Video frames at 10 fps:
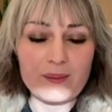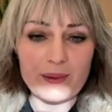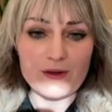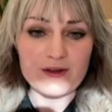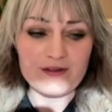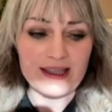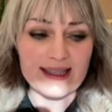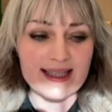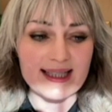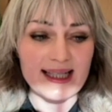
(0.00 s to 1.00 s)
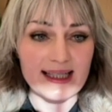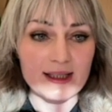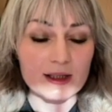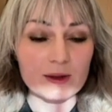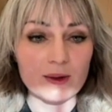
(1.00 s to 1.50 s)
both fats
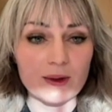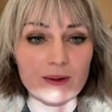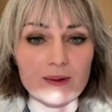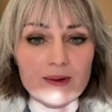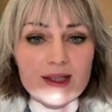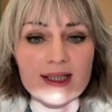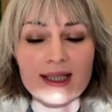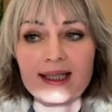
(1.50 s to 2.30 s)
and glucose.